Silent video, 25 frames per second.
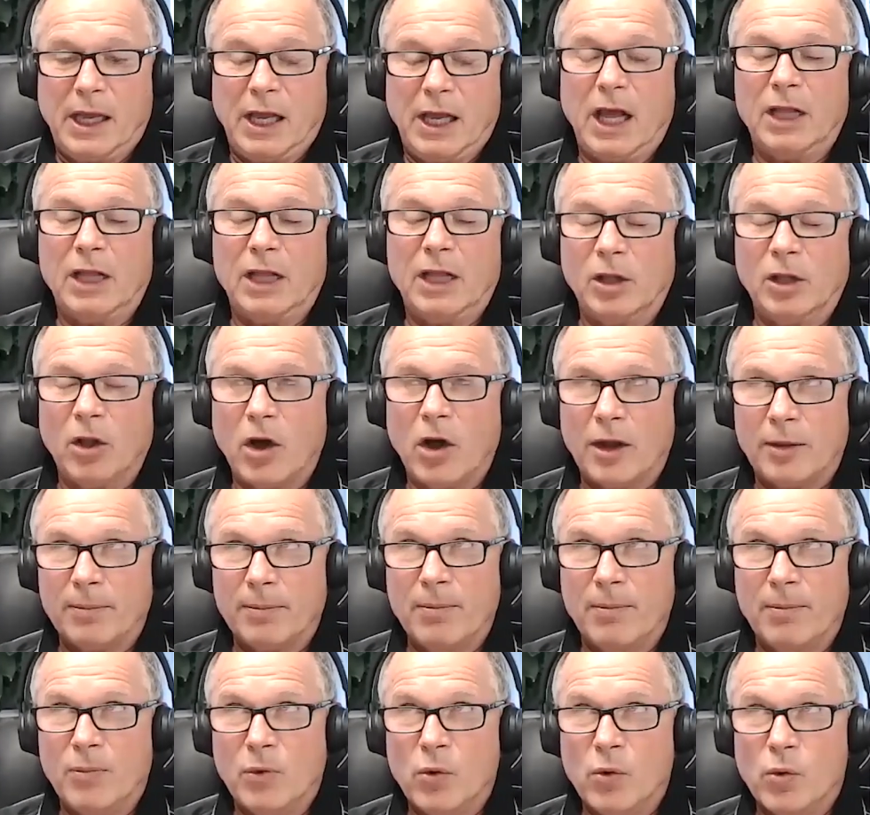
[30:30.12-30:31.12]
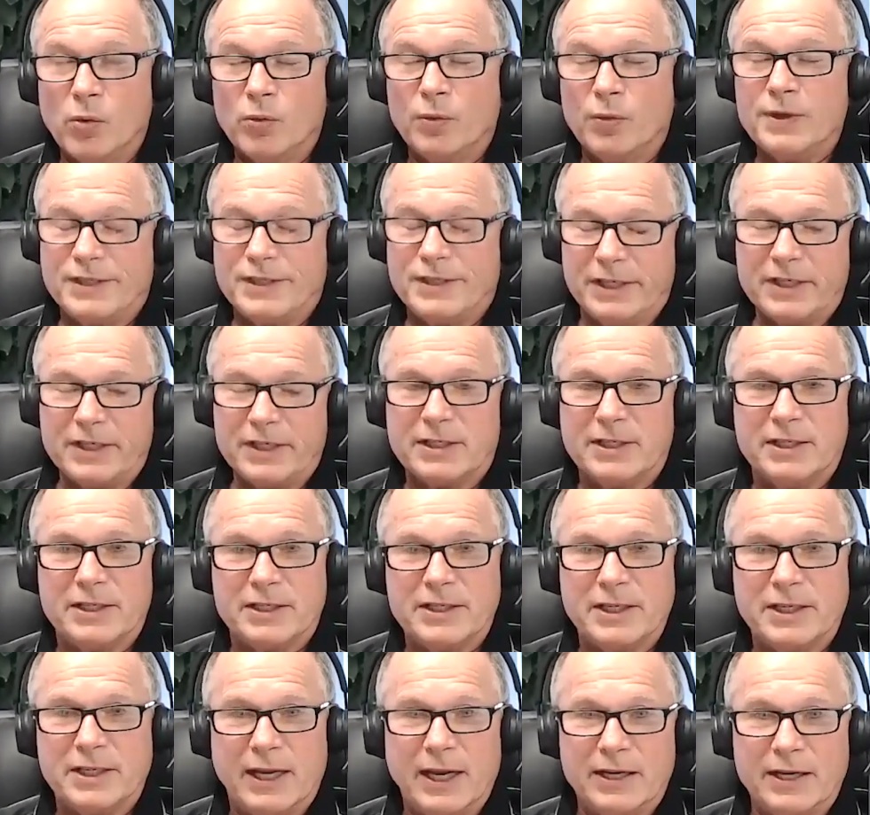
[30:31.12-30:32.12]
a lot more
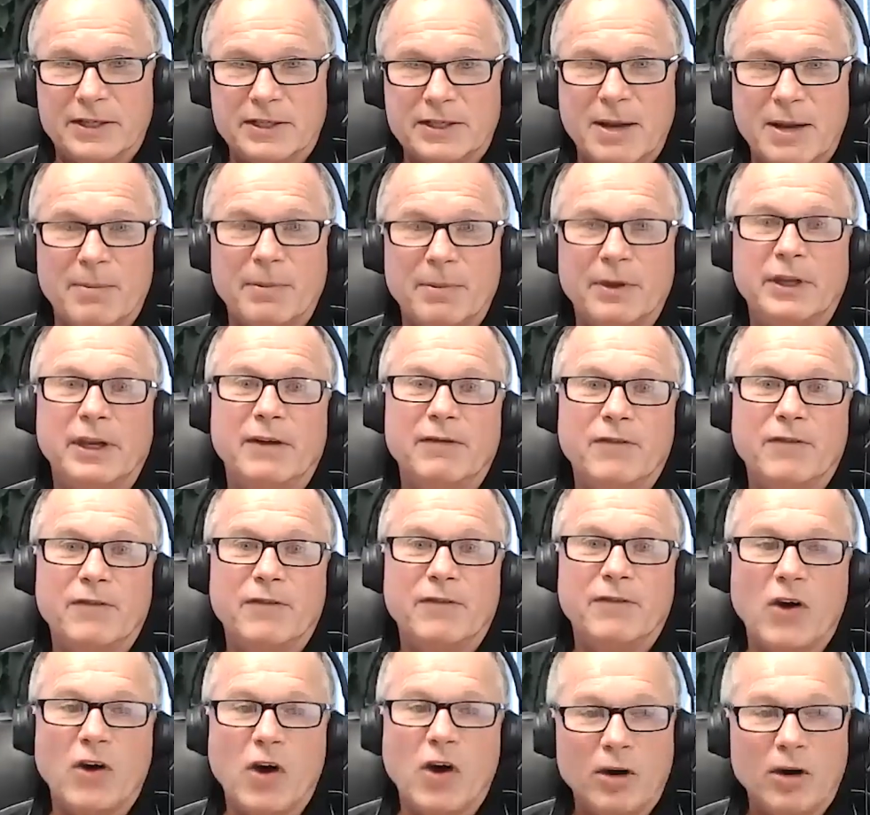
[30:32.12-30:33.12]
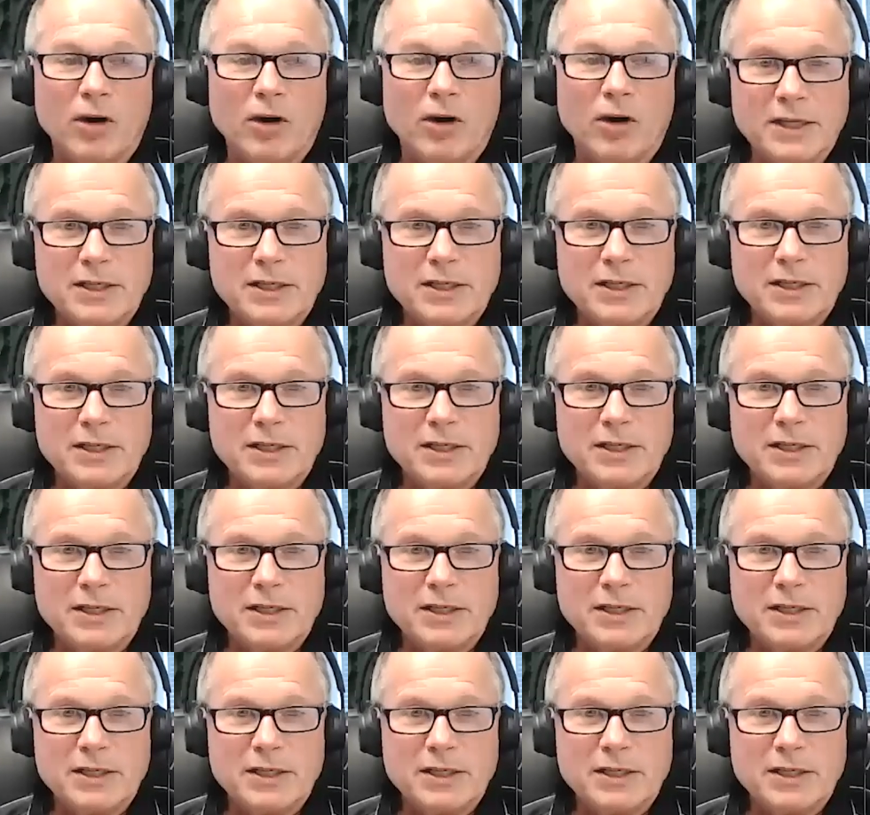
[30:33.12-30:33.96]
resistance against some of the environmental impacts,